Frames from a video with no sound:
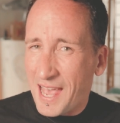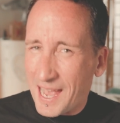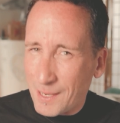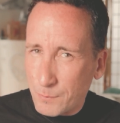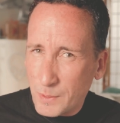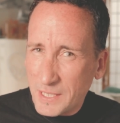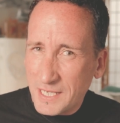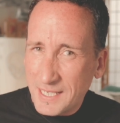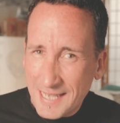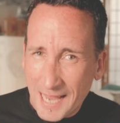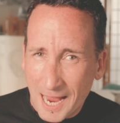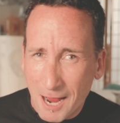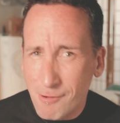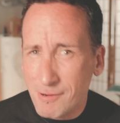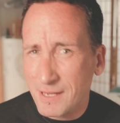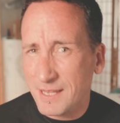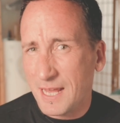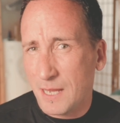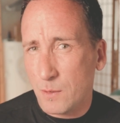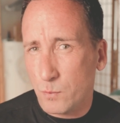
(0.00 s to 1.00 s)
and we
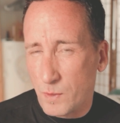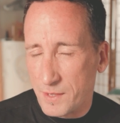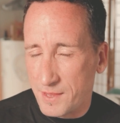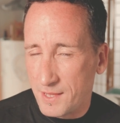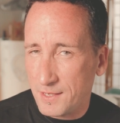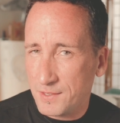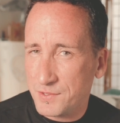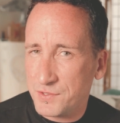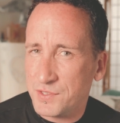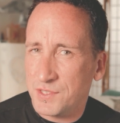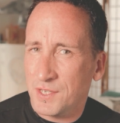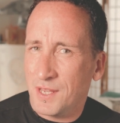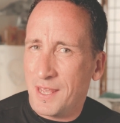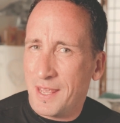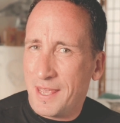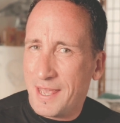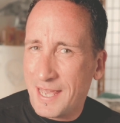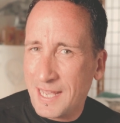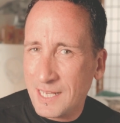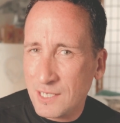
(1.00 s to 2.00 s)
carry that with us
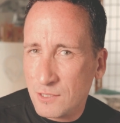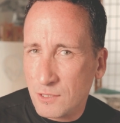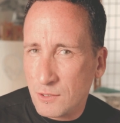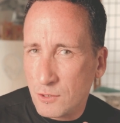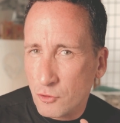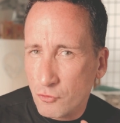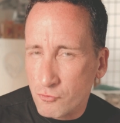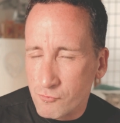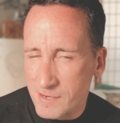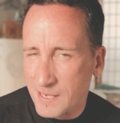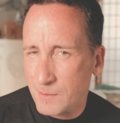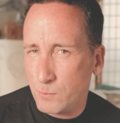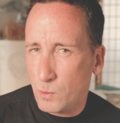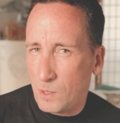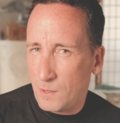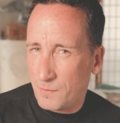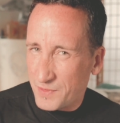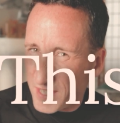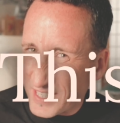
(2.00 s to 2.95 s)
into the dream world.